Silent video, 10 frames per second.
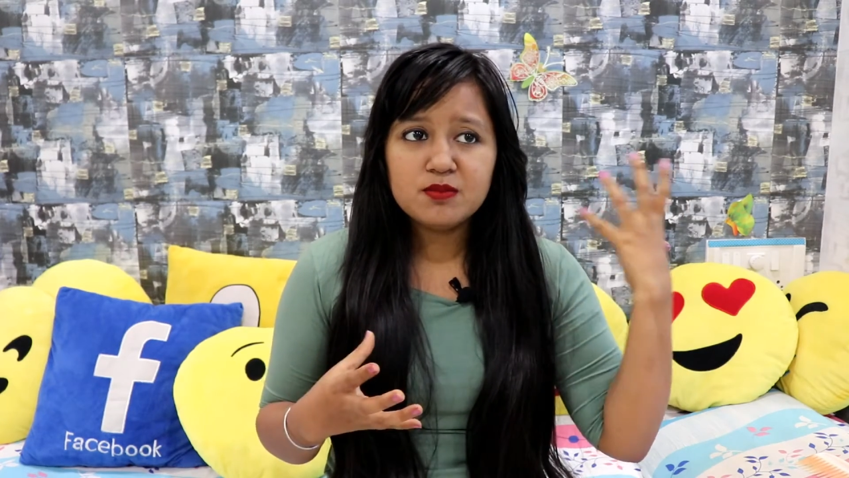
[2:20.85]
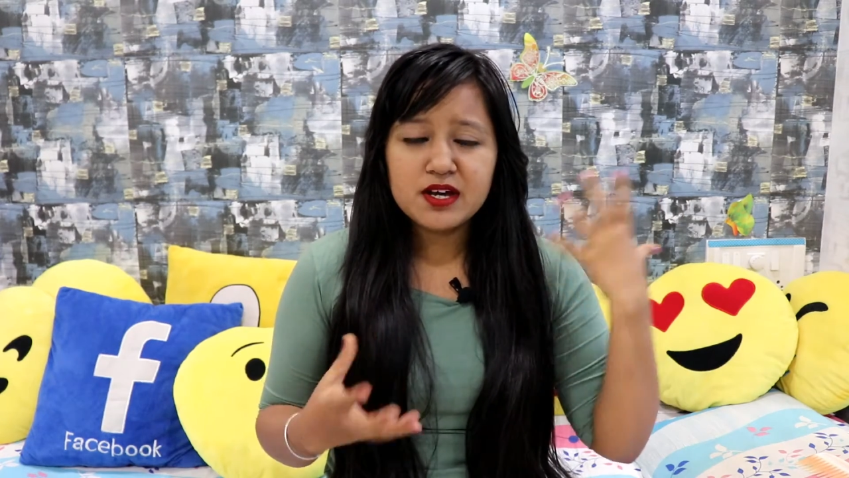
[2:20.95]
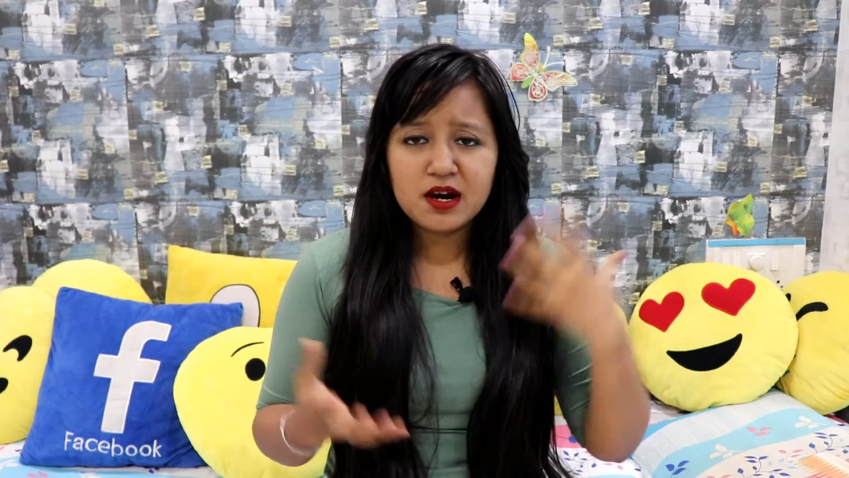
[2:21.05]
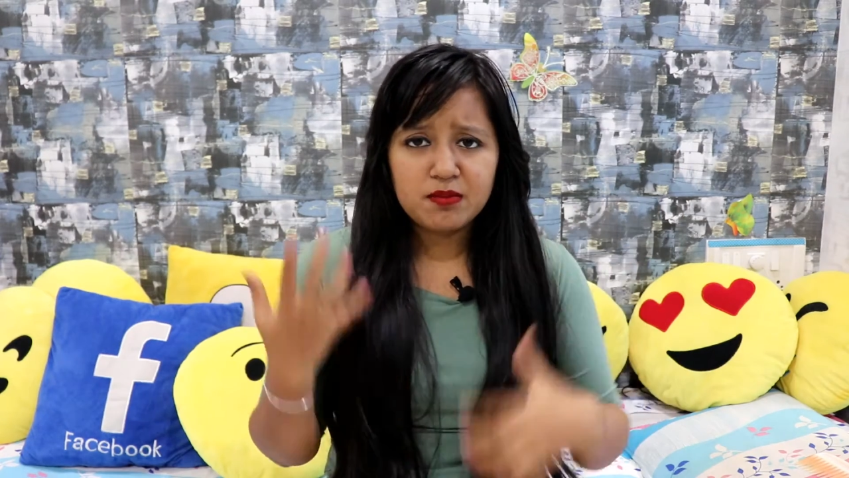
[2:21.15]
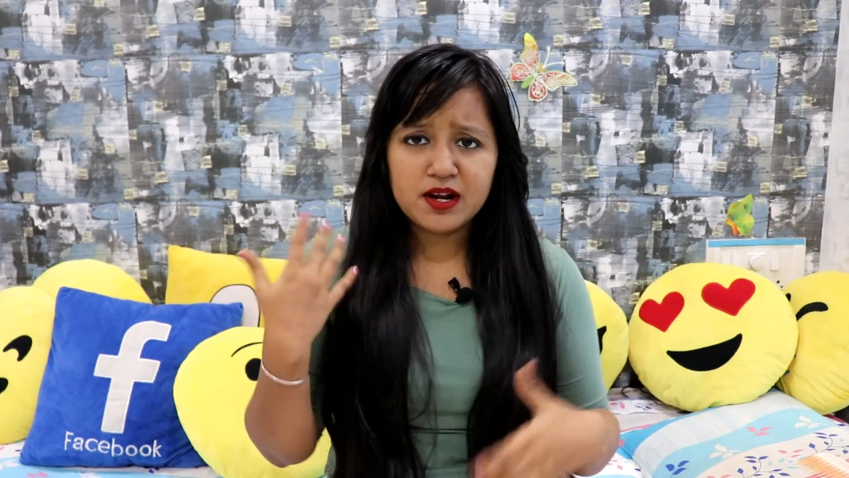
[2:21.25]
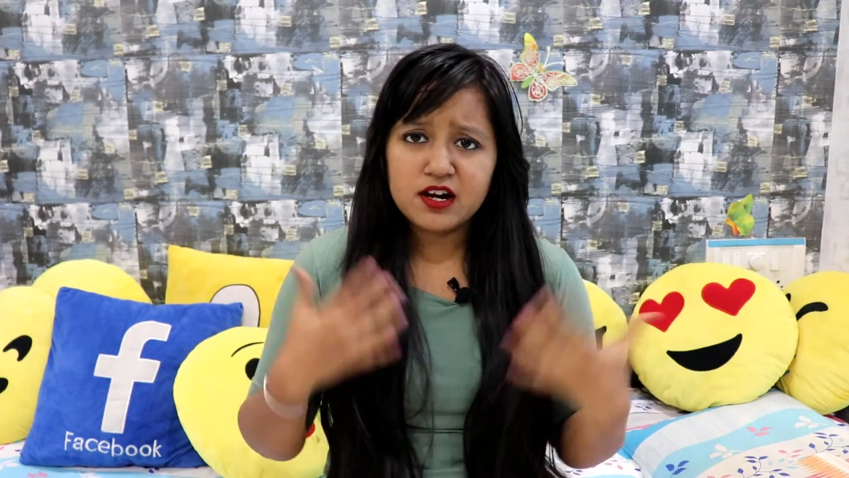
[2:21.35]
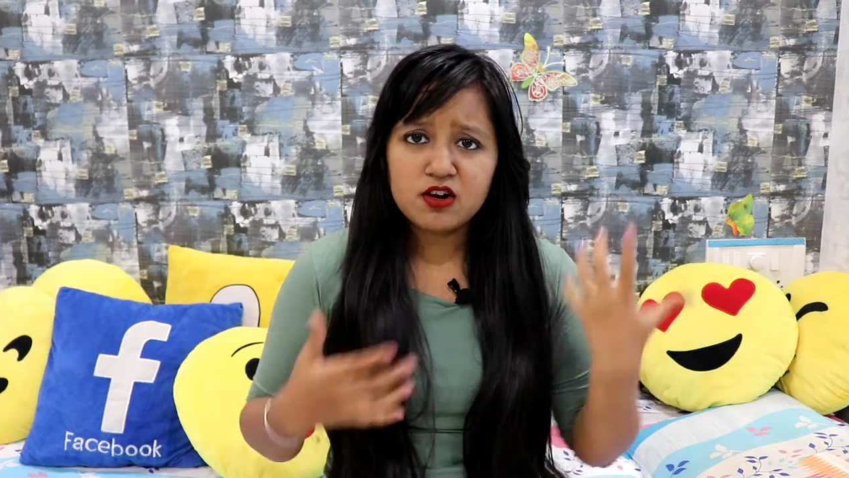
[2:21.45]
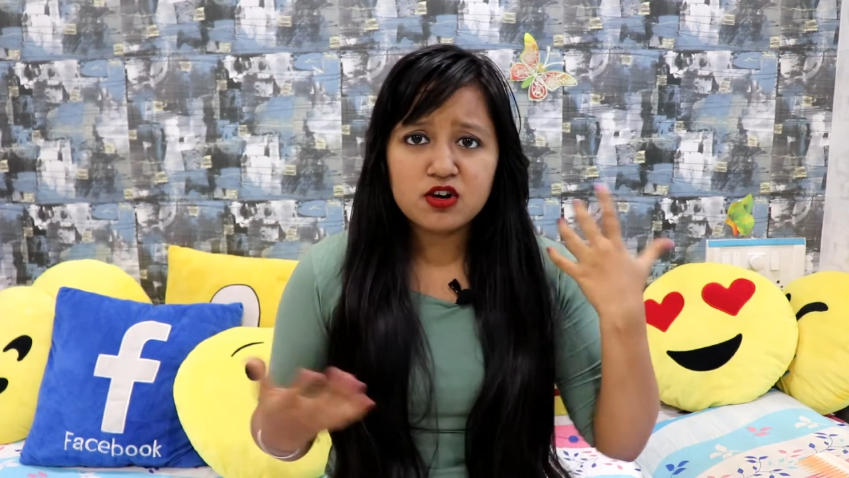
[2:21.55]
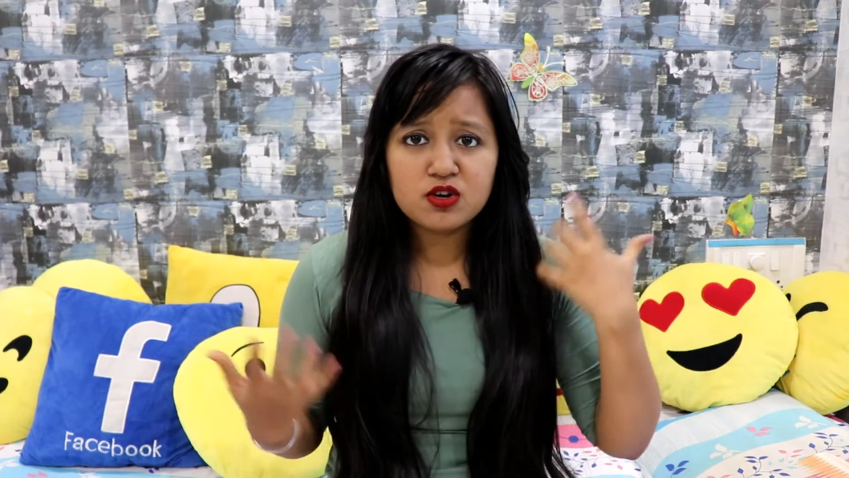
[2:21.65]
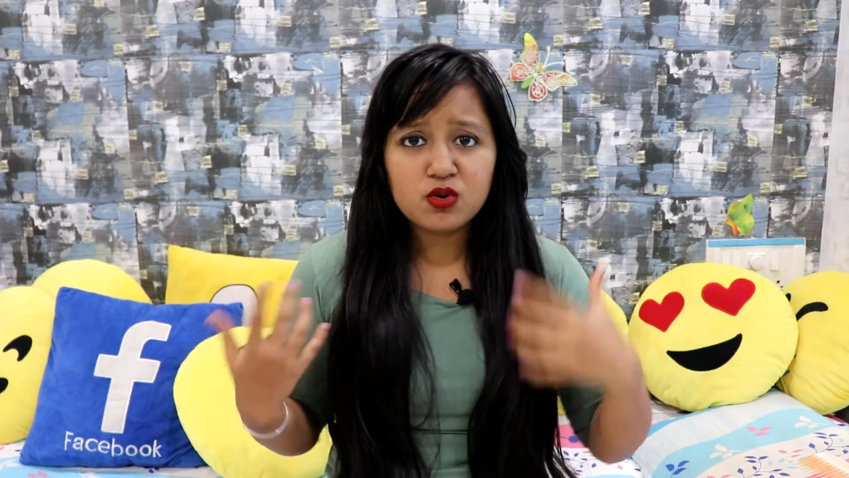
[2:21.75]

be applied on